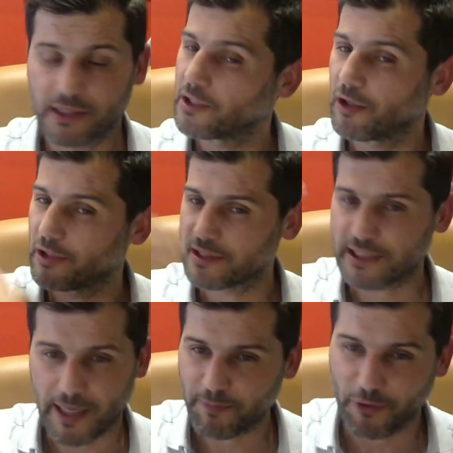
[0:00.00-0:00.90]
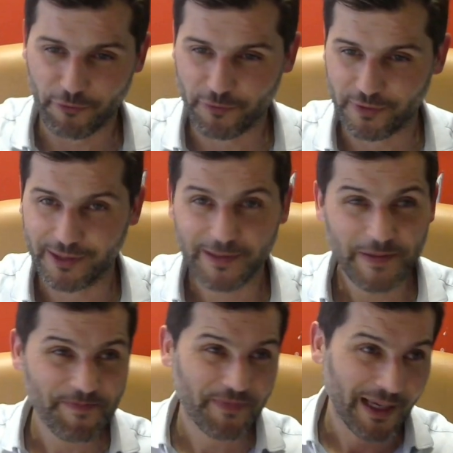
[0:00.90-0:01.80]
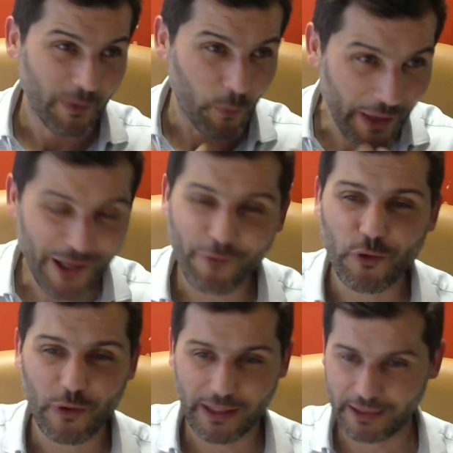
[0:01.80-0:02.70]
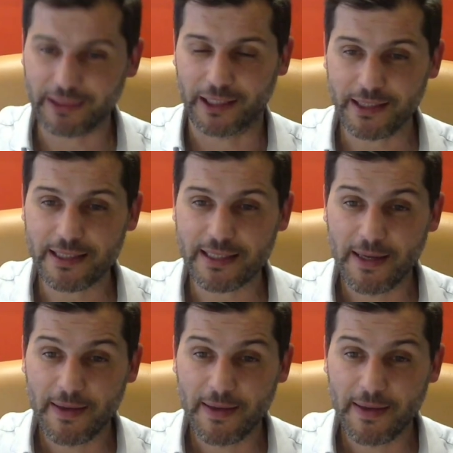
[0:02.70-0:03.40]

another type of uh, way of doing things.